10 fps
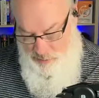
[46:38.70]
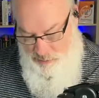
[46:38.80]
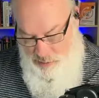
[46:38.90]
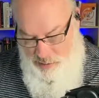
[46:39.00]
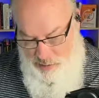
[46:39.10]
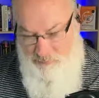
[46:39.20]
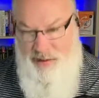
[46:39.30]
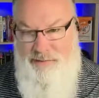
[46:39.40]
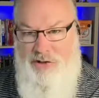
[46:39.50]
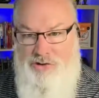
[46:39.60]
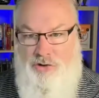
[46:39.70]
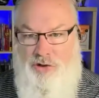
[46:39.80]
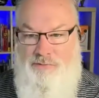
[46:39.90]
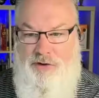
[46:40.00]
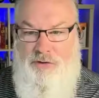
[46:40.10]
my
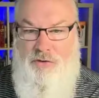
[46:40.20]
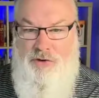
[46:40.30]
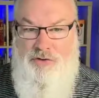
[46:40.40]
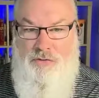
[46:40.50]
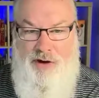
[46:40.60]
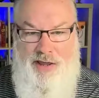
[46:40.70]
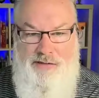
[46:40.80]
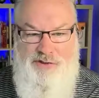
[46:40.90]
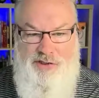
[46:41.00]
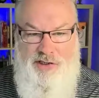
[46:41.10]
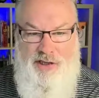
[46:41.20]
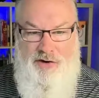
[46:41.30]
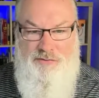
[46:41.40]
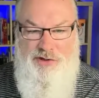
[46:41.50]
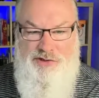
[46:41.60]
Midjourney, but according to what I'm seeing on
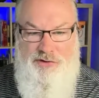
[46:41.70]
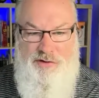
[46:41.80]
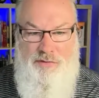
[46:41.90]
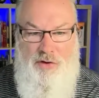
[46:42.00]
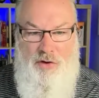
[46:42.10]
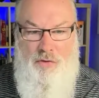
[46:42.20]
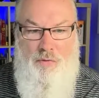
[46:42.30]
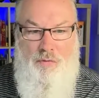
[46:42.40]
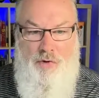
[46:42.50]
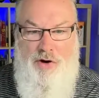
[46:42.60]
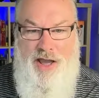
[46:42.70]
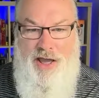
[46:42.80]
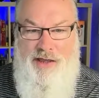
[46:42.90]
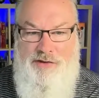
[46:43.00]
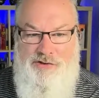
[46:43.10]
Restream, we're
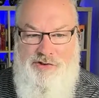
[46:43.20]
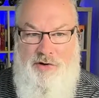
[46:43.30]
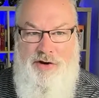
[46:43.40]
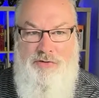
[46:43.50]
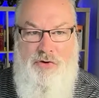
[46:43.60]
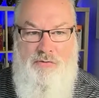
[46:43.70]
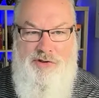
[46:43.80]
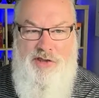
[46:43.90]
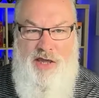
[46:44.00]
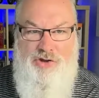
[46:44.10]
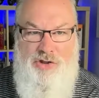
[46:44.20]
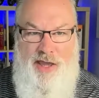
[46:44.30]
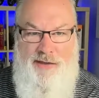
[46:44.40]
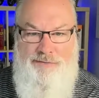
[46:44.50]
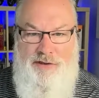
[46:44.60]
not. So I don't know what's actually
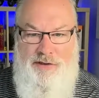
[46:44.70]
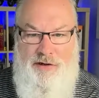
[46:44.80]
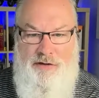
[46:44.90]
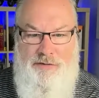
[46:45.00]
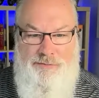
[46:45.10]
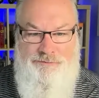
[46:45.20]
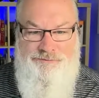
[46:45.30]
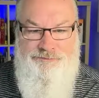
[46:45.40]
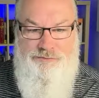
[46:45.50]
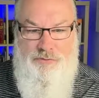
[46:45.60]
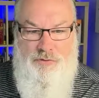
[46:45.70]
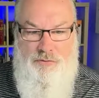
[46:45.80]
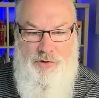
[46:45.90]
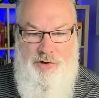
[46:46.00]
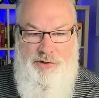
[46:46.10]
happening here.
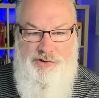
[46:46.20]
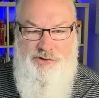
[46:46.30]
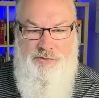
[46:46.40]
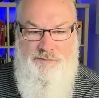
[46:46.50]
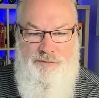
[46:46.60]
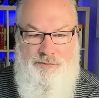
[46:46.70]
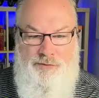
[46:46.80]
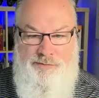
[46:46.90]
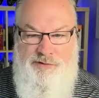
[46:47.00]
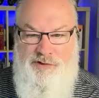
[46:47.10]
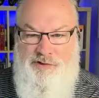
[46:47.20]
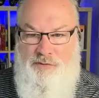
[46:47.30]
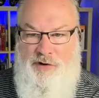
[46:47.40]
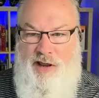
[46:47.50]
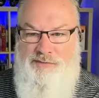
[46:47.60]
We're going to assume for the purposes
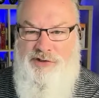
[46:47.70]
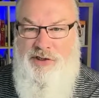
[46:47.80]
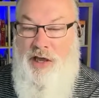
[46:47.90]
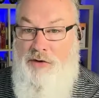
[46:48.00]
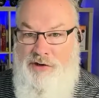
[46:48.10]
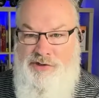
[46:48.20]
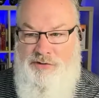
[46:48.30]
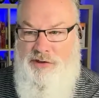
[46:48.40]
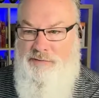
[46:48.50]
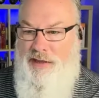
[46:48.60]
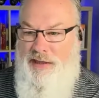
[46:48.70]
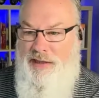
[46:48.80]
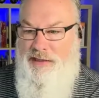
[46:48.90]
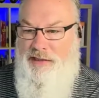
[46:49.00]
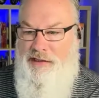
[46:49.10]
that what I'm seeing on Restream
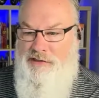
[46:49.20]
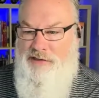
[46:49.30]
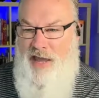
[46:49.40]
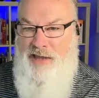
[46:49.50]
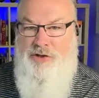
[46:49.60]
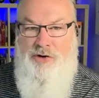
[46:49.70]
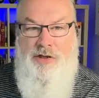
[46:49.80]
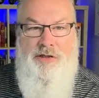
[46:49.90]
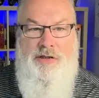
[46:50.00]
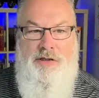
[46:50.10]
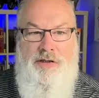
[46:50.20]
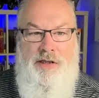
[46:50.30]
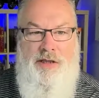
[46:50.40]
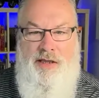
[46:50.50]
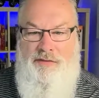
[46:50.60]
is accurate,
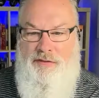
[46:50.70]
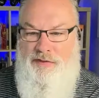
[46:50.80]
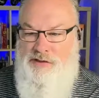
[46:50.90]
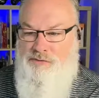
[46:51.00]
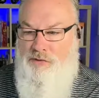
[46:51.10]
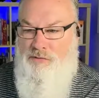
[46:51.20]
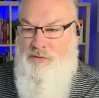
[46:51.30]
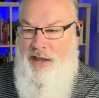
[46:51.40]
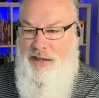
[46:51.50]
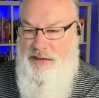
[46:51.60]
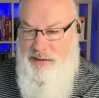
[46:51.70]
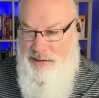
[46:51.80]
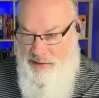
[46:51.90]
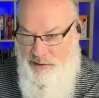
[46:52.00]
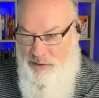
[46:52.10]
and that's where we're at.
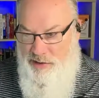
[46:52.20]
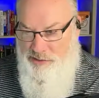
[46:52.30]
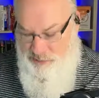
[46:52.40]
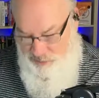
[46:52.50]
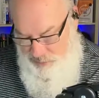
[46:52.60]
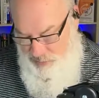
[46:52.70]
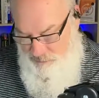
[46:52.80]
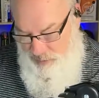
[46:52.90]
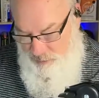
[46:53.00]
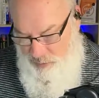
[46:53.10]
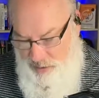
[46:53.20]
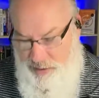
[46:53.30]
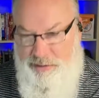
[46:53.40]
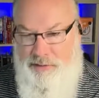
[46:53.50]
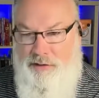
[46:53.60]
Here is a link, by the way,